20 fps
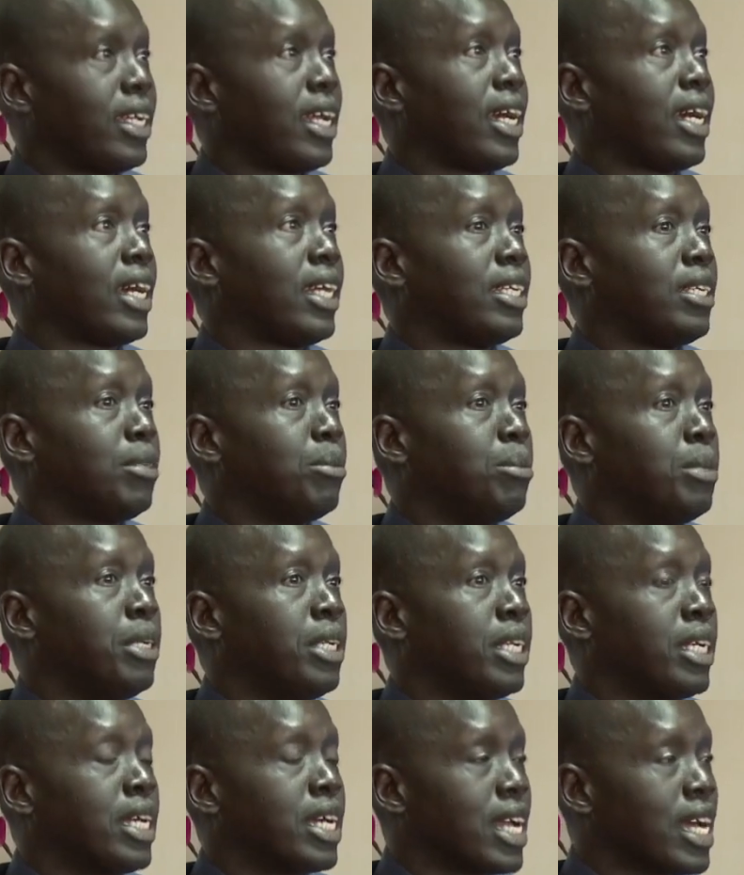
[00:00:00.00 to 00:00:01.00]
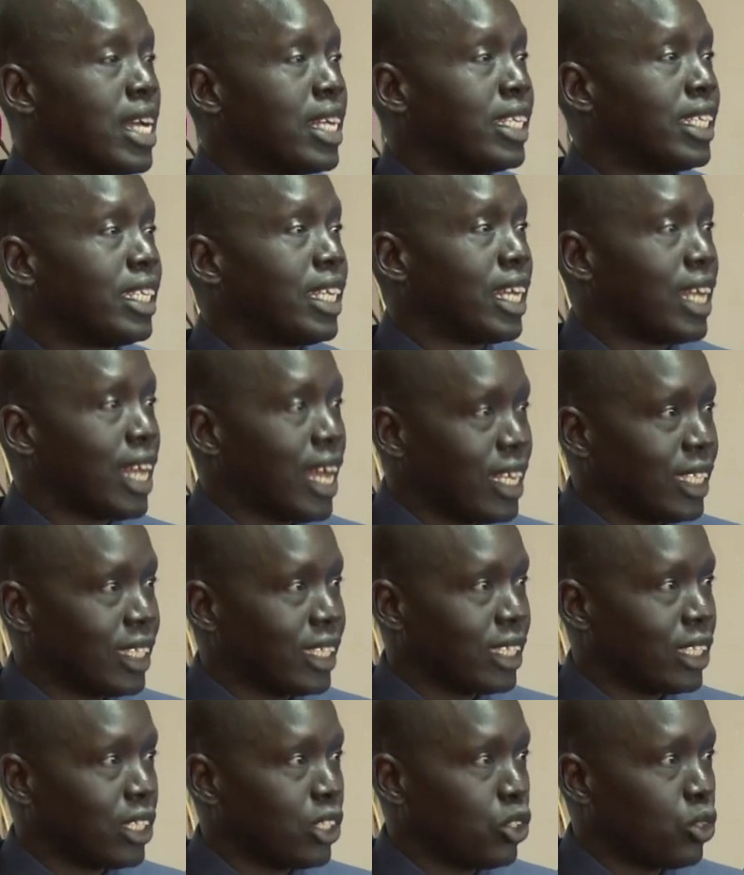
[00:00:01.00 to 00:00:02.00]
had been granted a
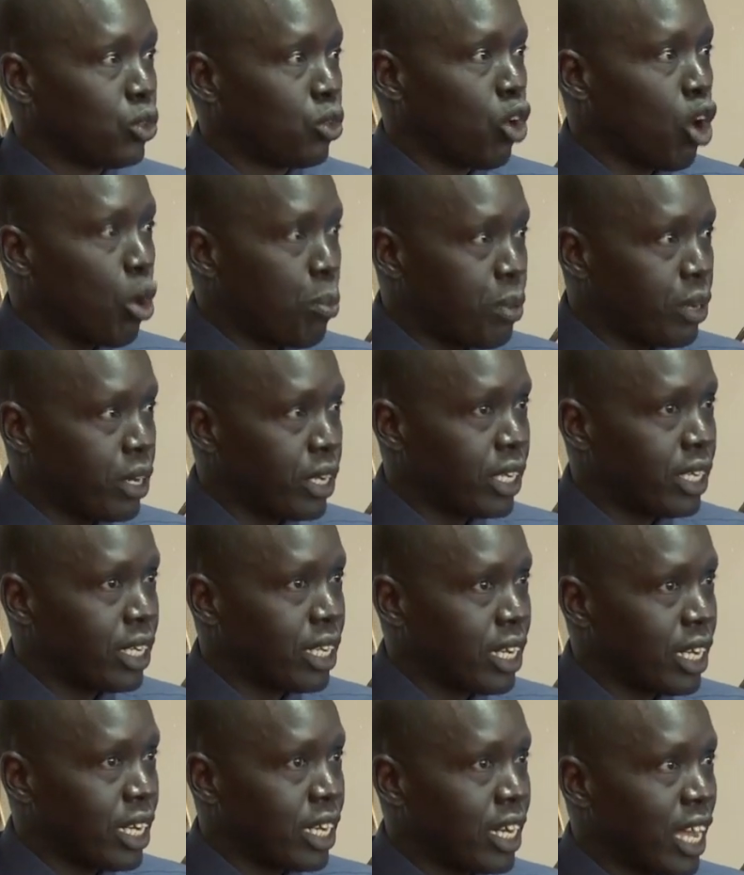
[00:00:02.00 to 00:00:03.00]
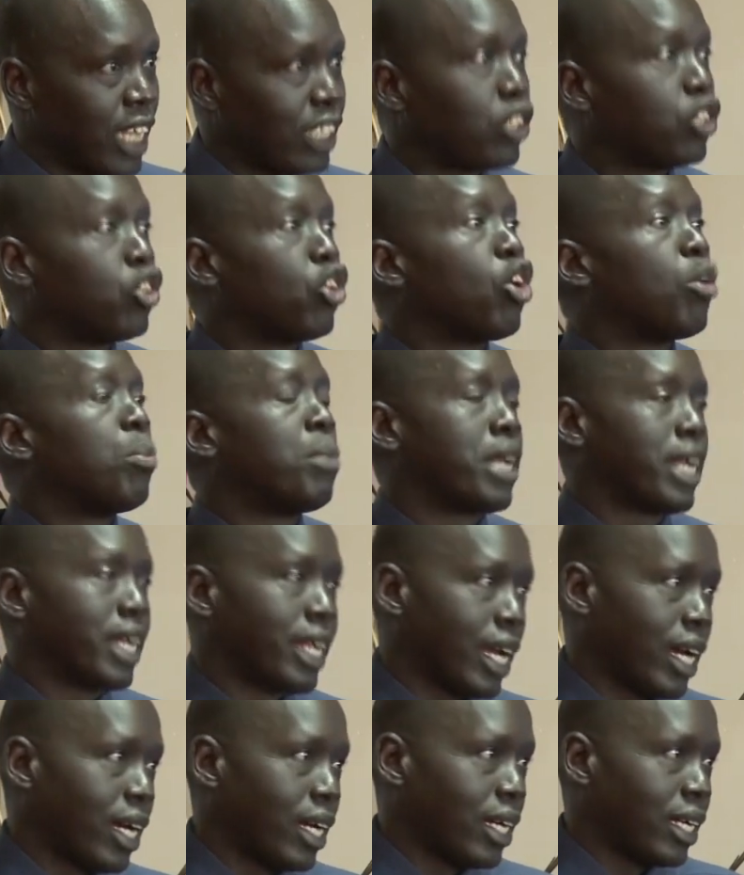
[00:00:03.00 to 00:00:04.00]
license to operate a national
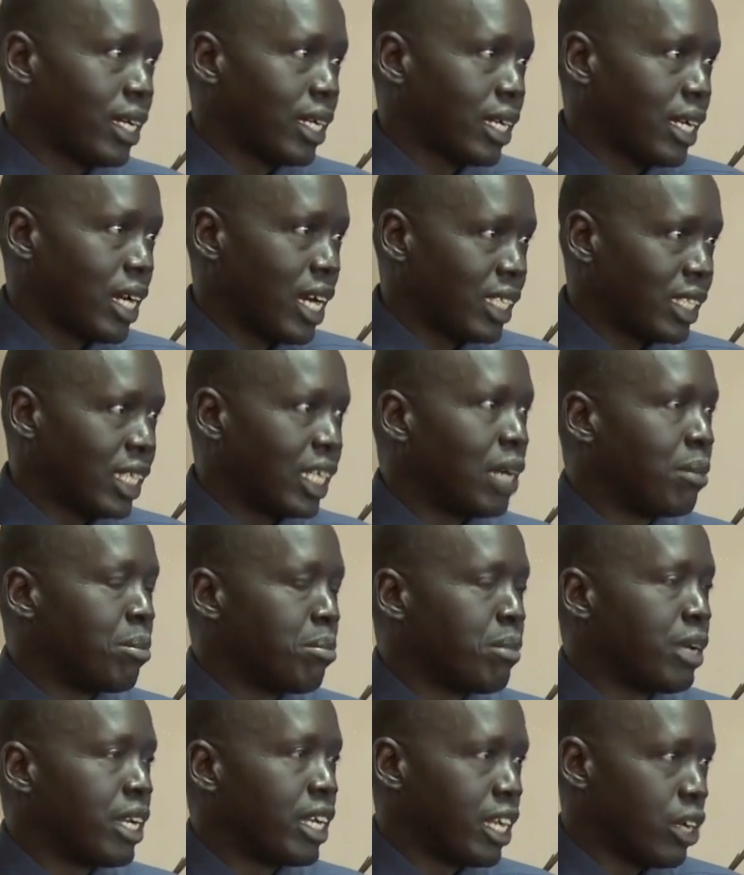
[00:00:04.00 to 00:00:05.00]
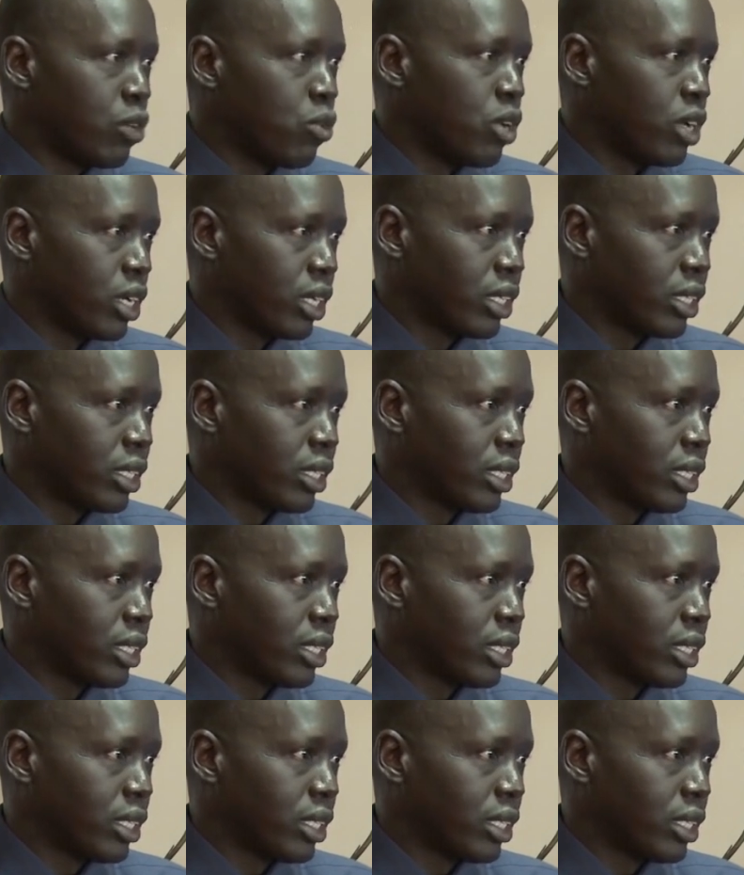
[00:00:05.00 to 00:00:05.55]
operator as a government network.